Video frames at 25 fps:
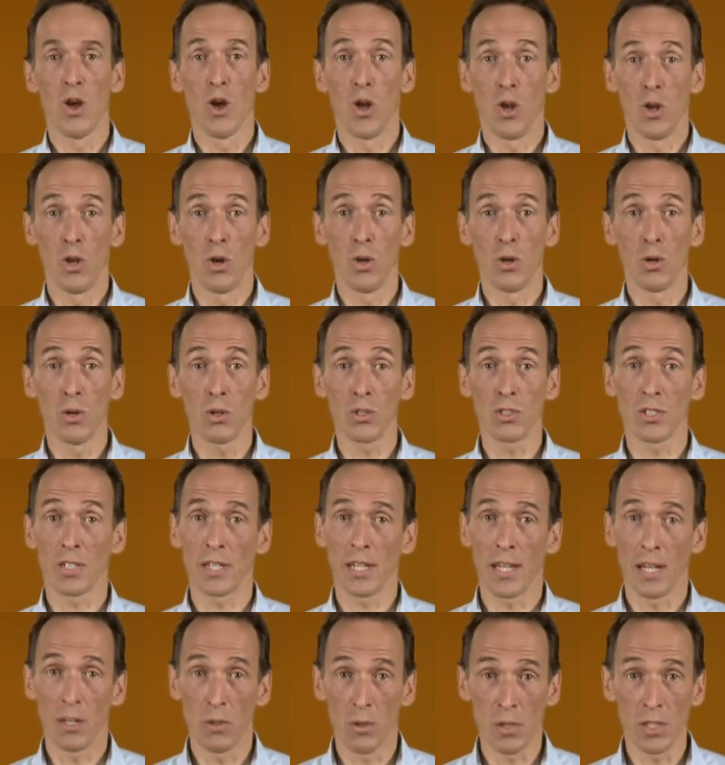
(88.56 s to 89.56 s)

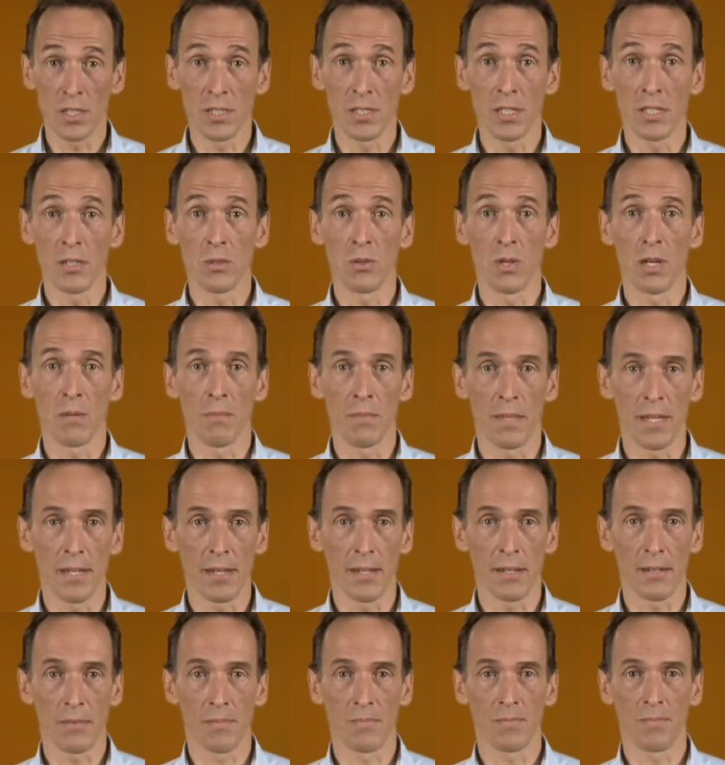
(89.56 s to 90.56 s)

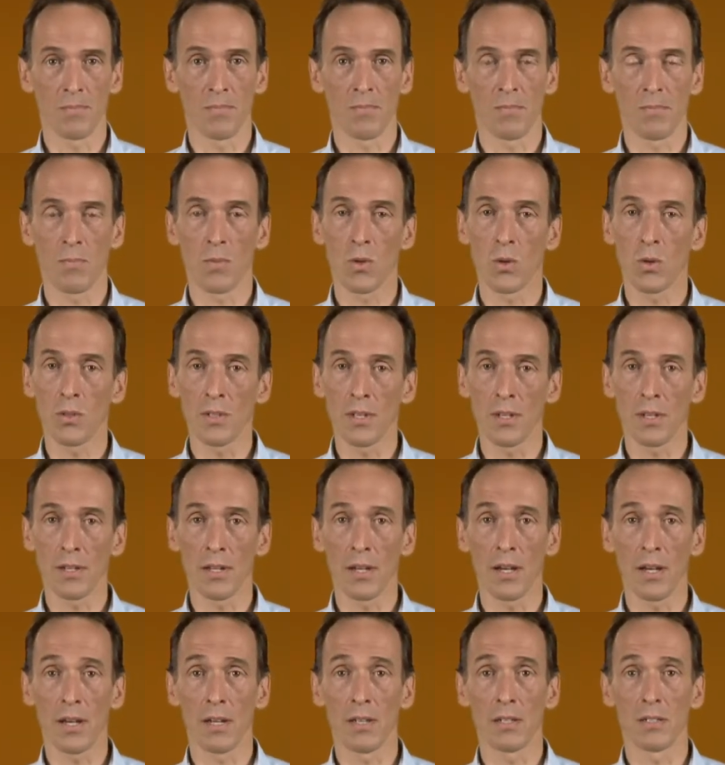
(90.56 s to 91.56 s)
Barley is the basis of
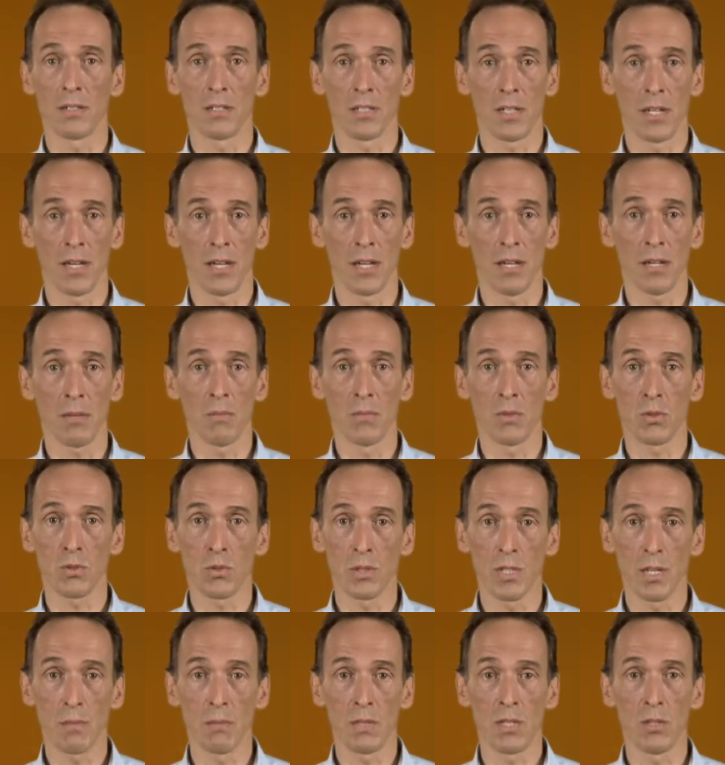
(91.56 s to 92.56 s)
beer. When a
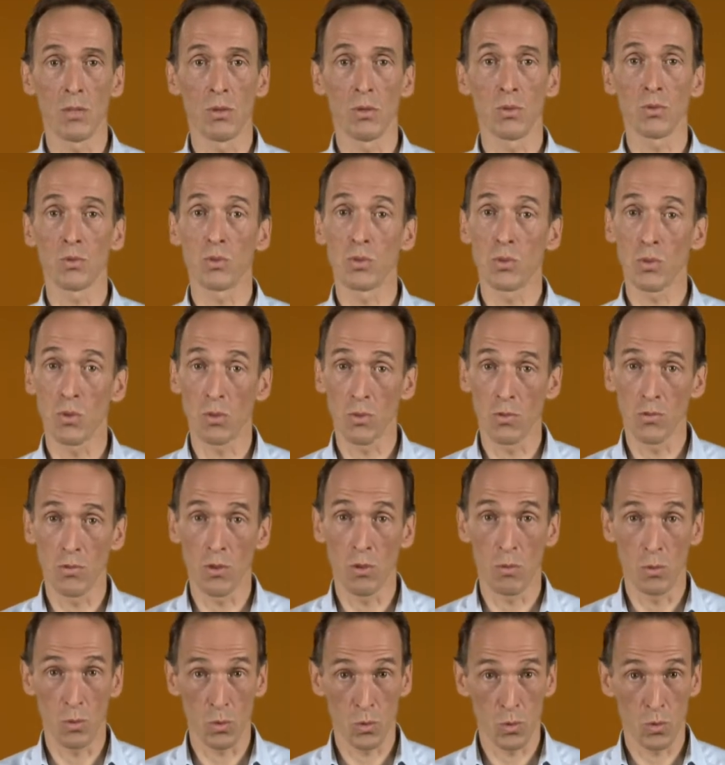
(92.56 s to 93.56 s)
seed germinates, its
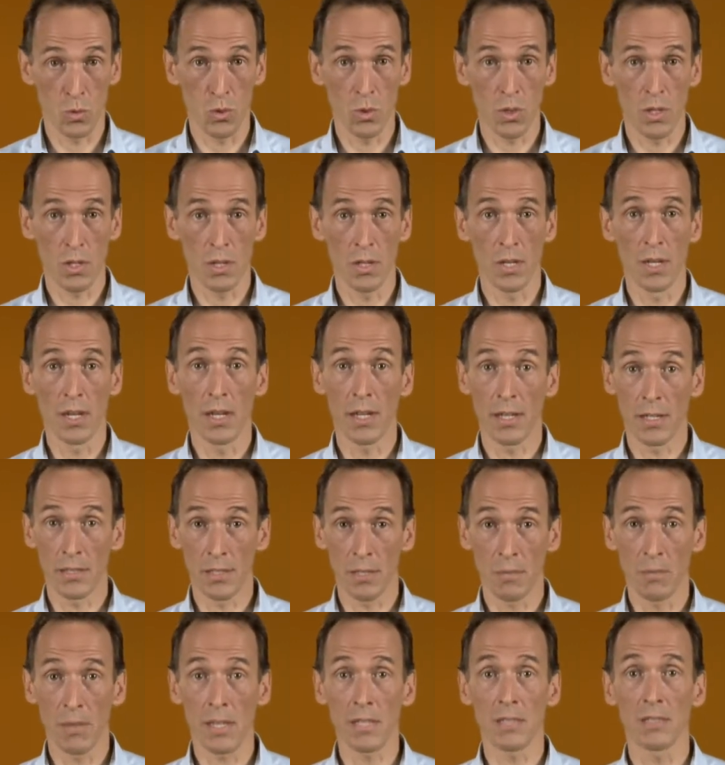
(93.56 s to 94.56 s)
starch is
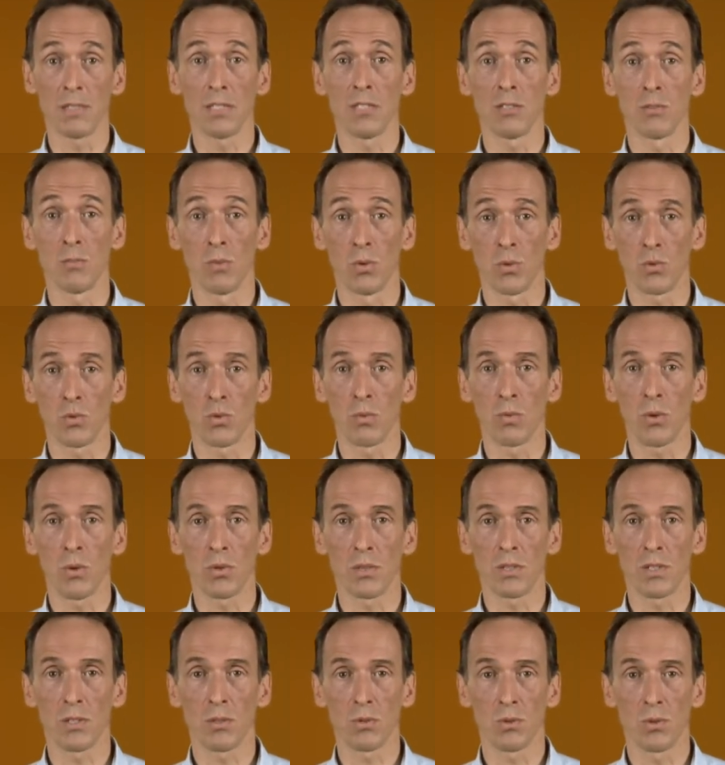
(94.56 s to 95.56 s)
transformed into sugar.
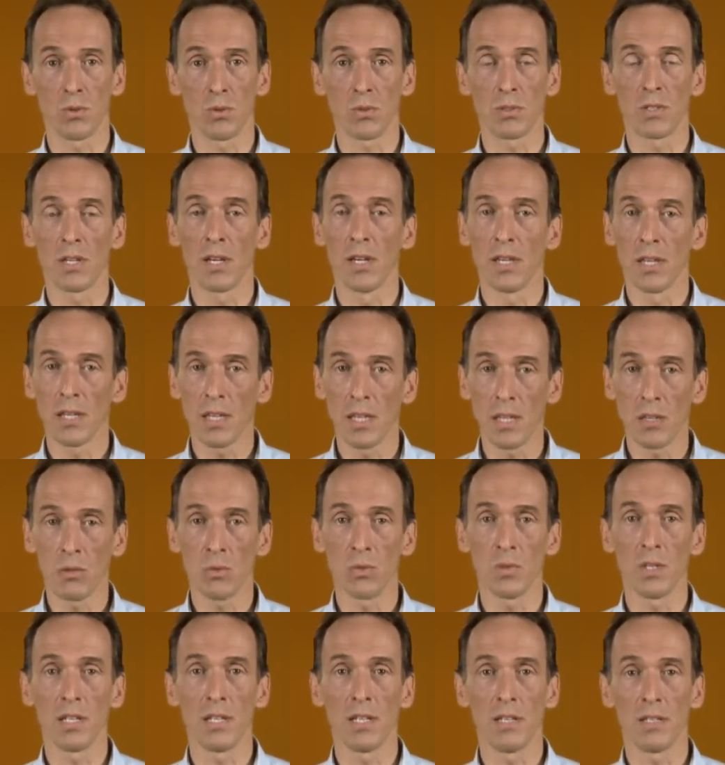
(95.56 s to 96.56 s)
It's precisely this
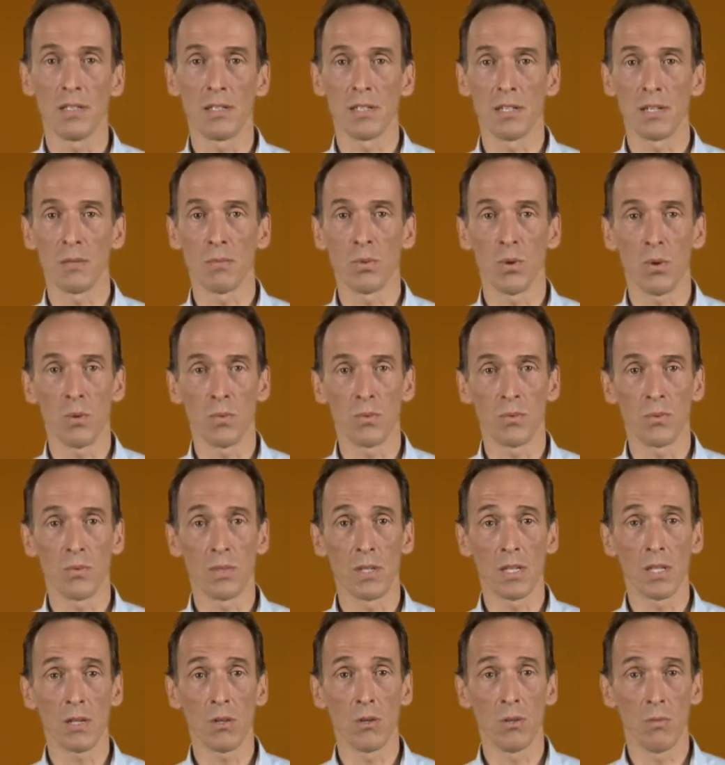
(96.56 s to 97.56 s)
process which is
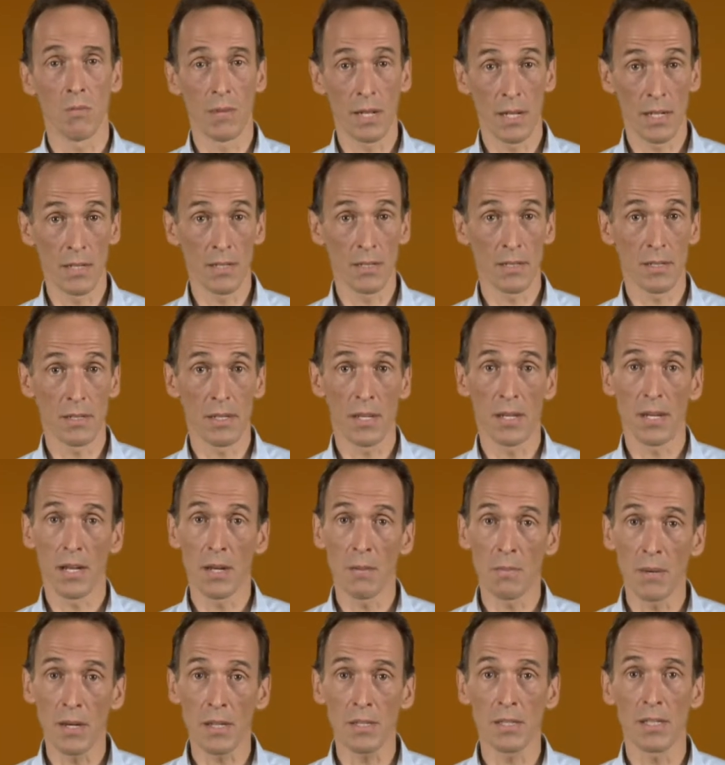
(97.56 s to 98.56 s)
used for getting
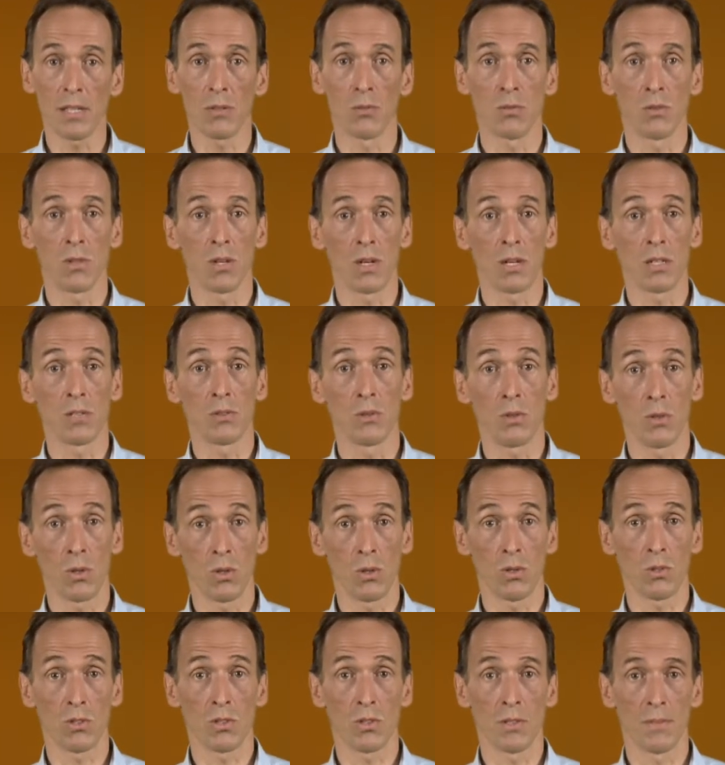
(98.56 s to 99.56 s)
malt from grains of
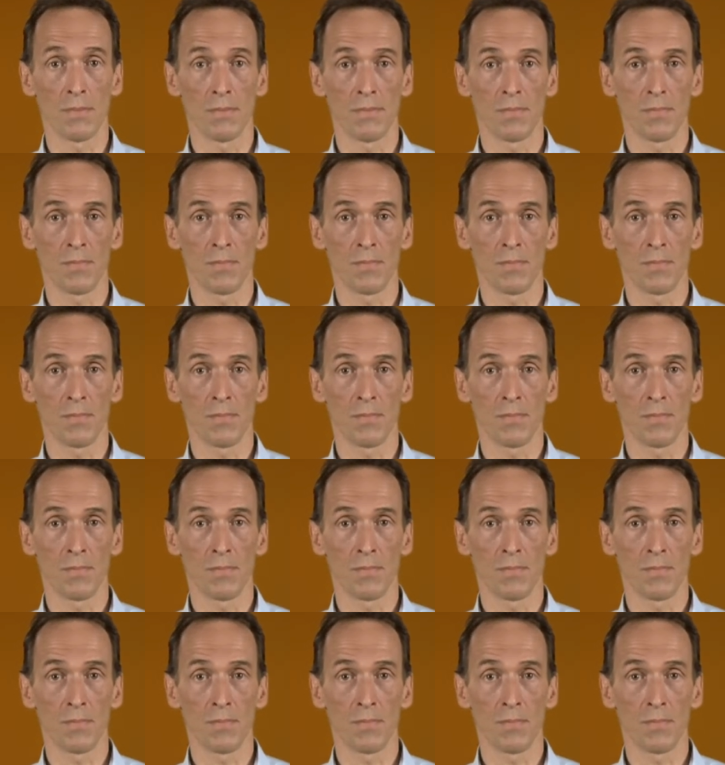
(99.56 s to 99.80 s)
barley.